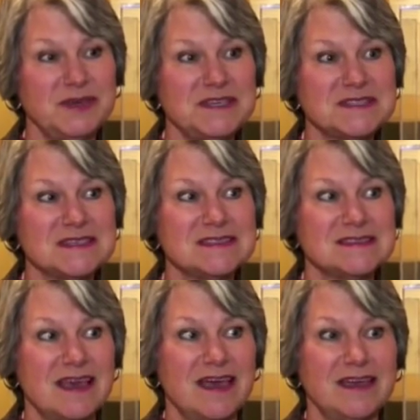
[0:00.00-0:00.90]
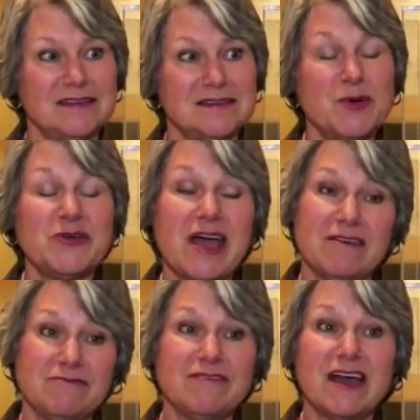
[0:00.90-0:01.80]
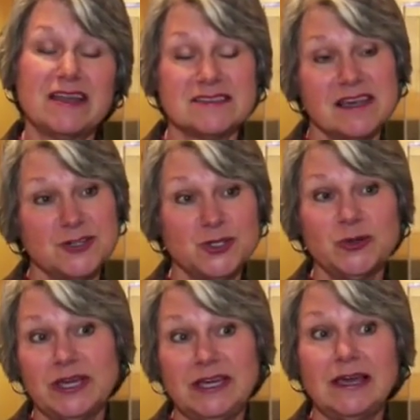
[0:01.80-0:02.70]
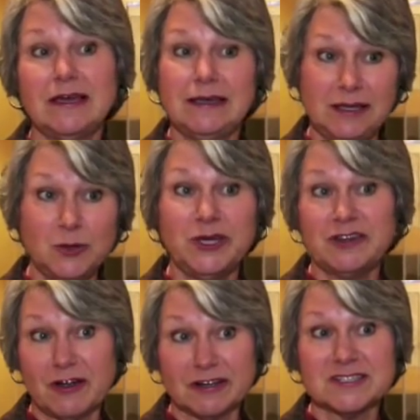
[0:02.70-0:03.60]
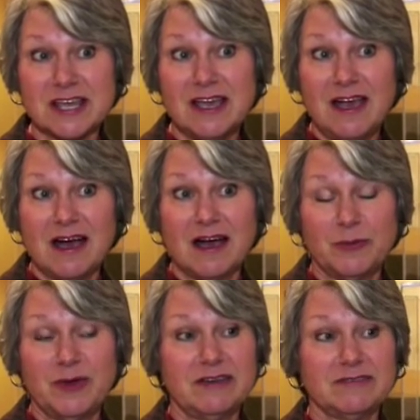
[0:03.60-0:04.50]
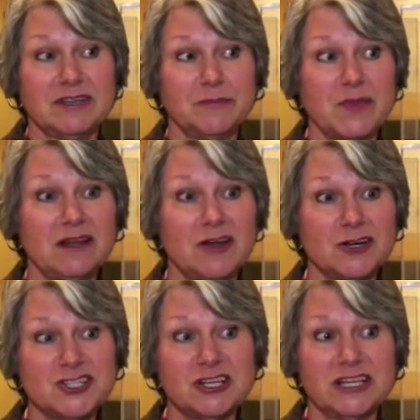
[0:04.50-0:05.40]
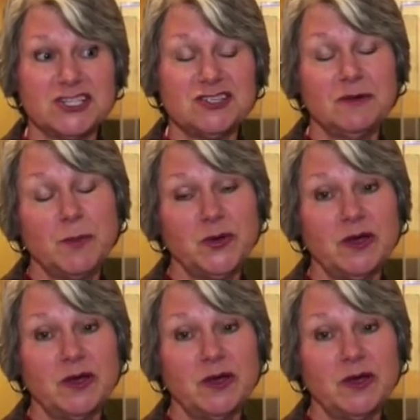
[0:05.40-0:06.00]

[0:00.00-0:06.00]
pieces, and about half of that is actually Inuit art. We have a large collection of about